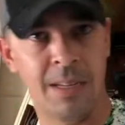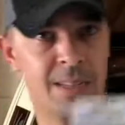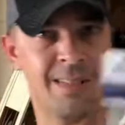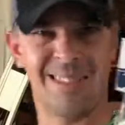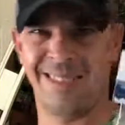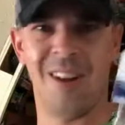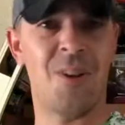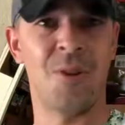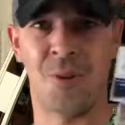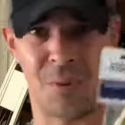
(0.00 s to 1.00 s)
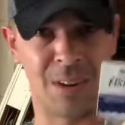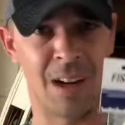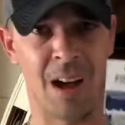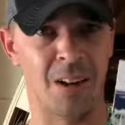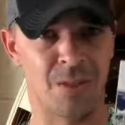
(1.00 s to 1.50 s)
It's under
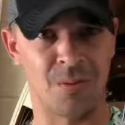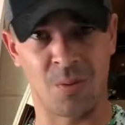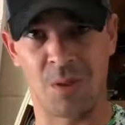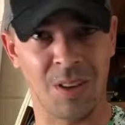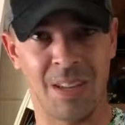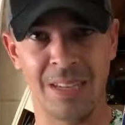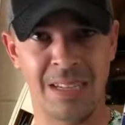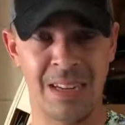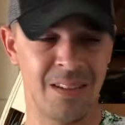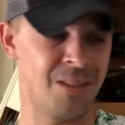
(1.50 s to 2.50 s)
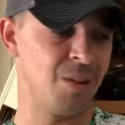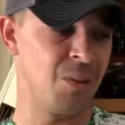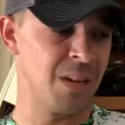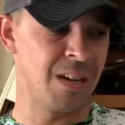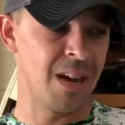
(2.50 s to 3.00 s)
$3 for one of these.
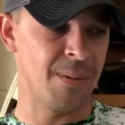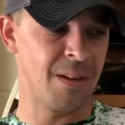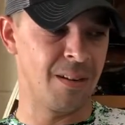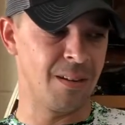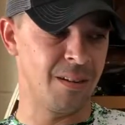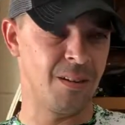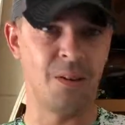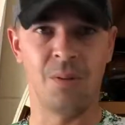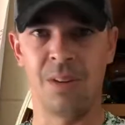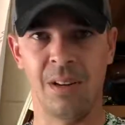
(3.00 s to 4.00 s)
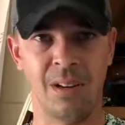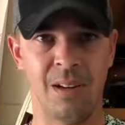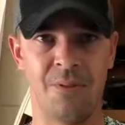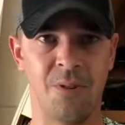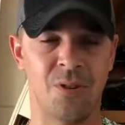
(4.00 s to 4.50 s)
So I mean, you know,
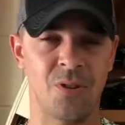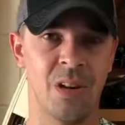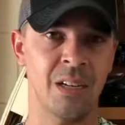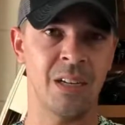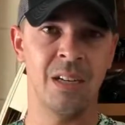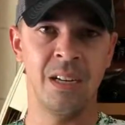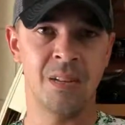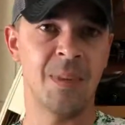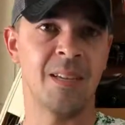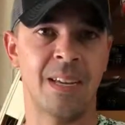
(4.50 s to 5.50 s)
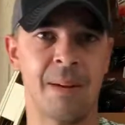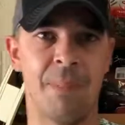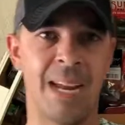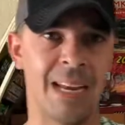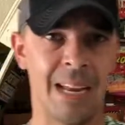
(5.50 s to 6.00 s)
if your truck smells like a man